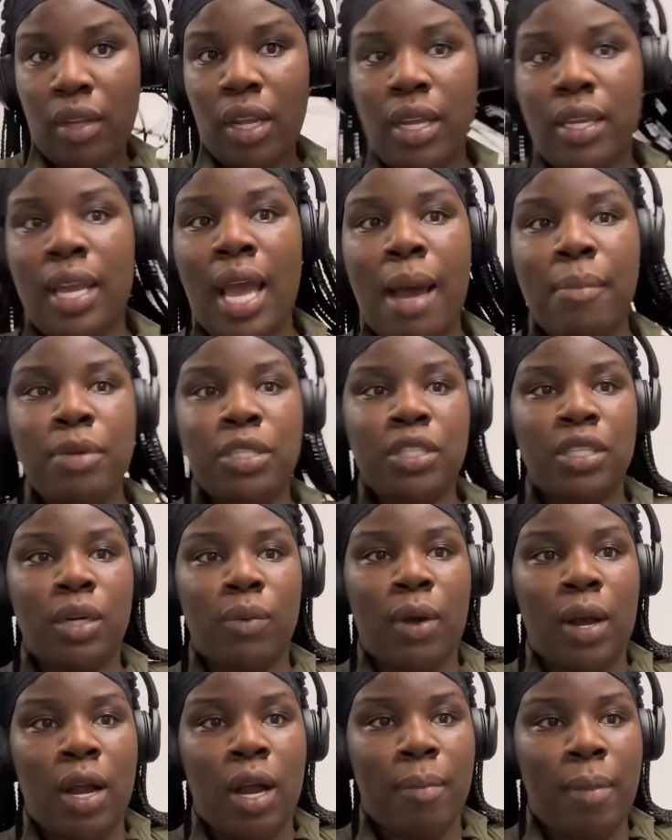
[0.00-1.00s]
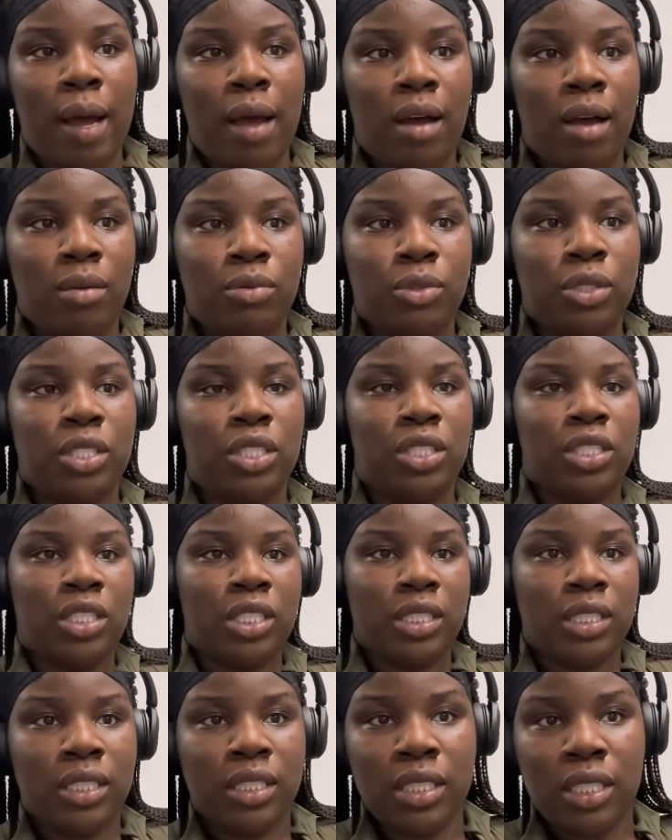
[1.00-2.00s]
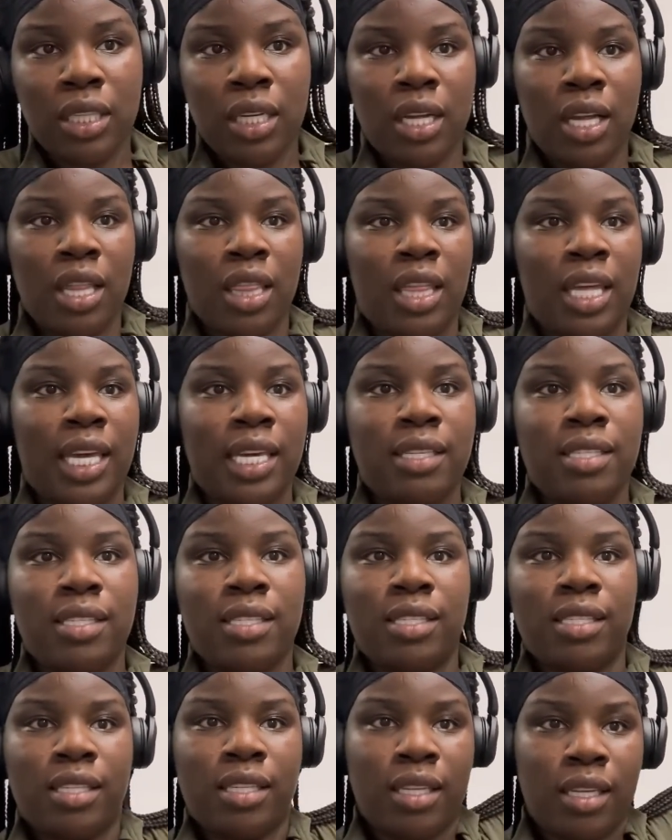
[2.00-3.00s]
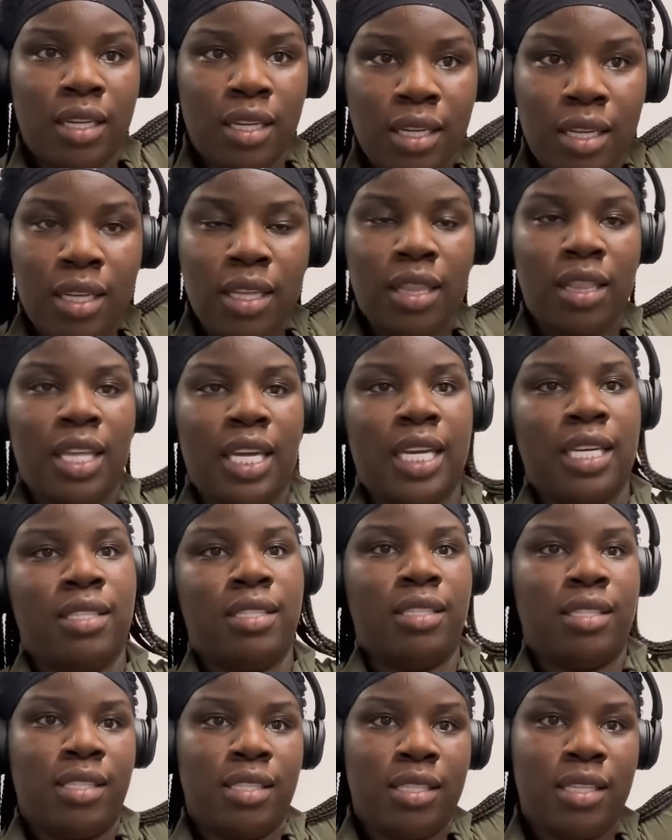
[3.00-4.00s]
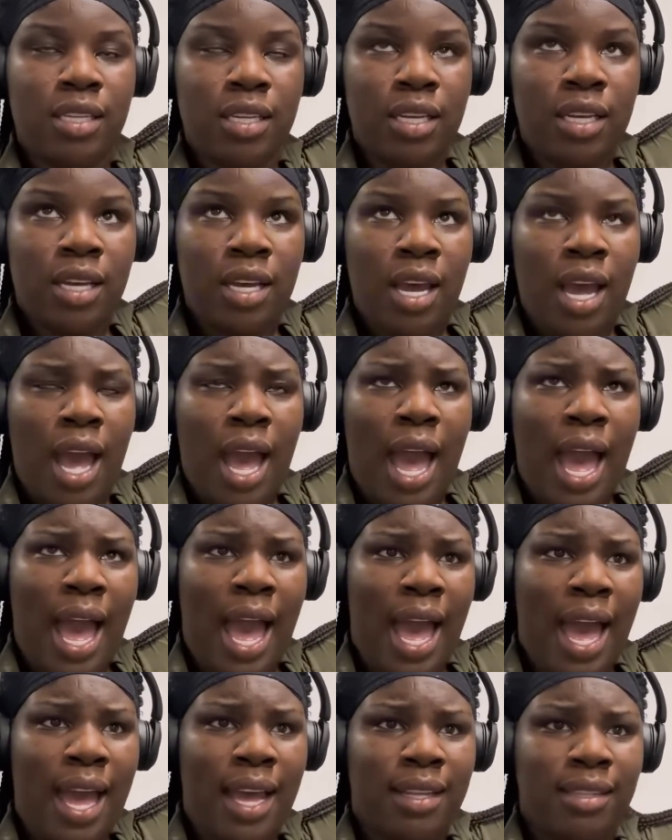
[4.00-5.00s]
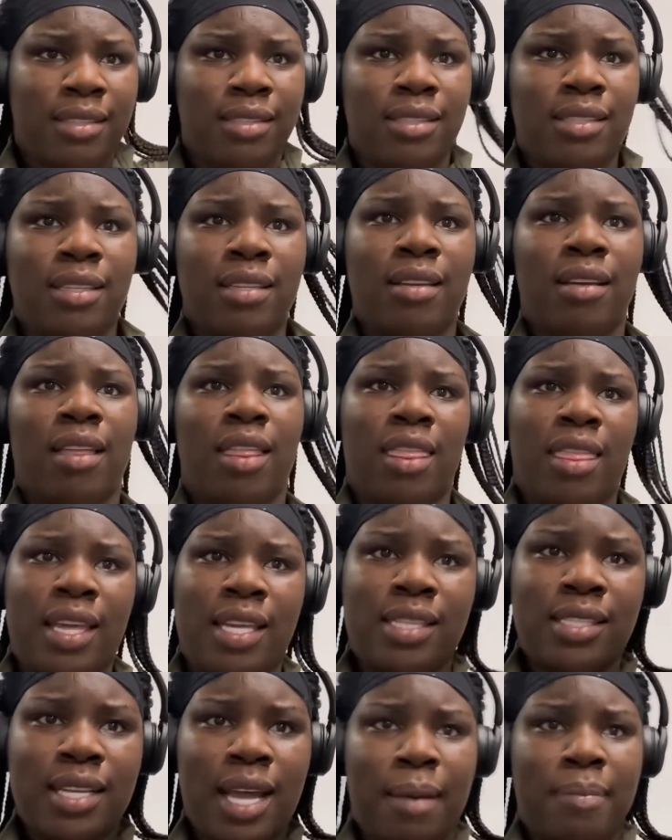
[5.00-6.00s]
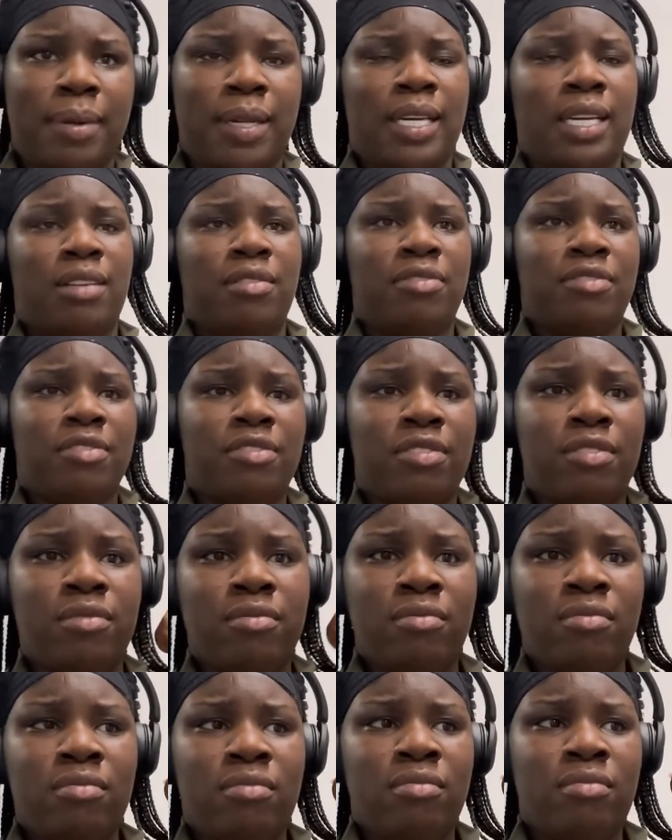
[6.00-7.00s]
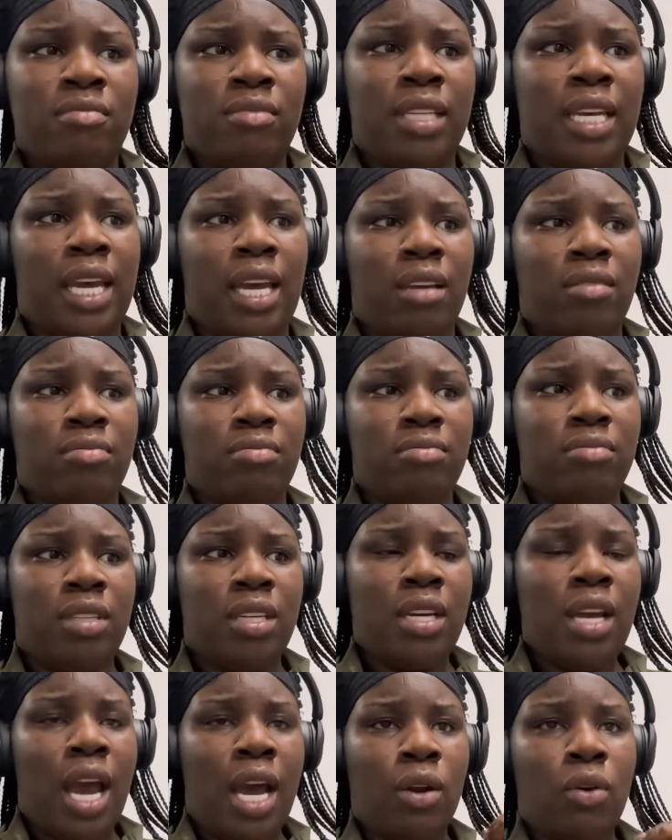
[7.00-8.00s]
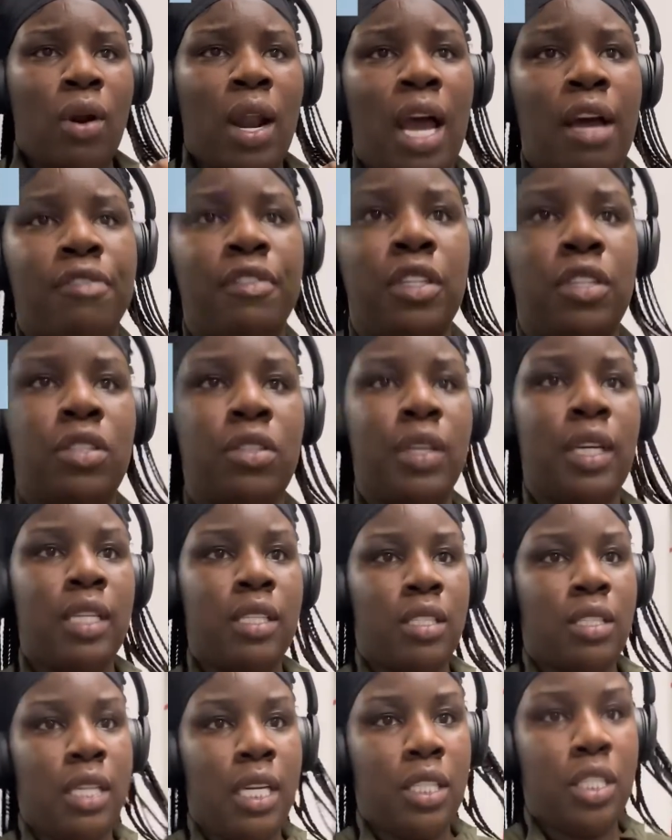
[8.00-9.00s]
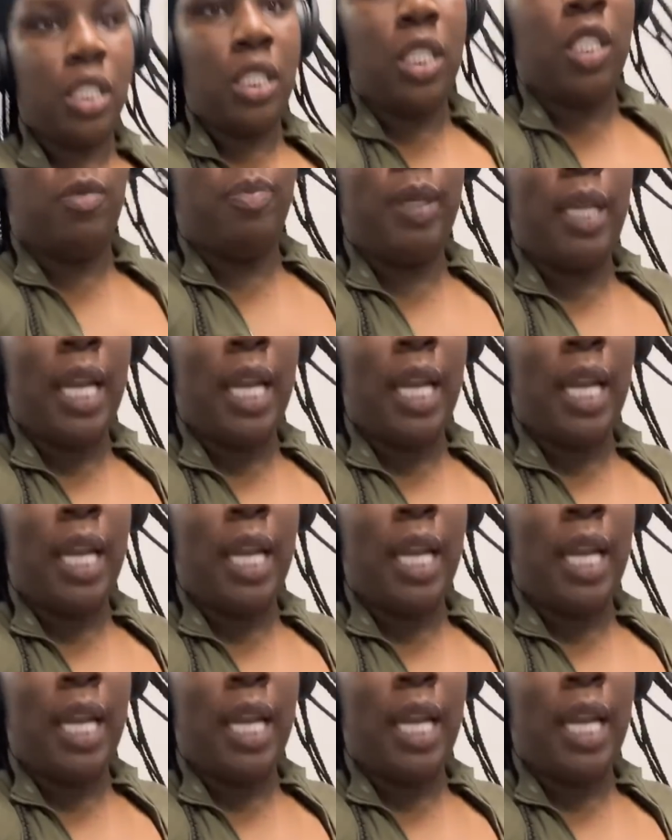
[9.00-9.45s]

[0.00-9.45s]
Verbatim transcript: yeah i'm just gonna work on my arms which is just this this and this i believe yeah and all i have to do is literally just be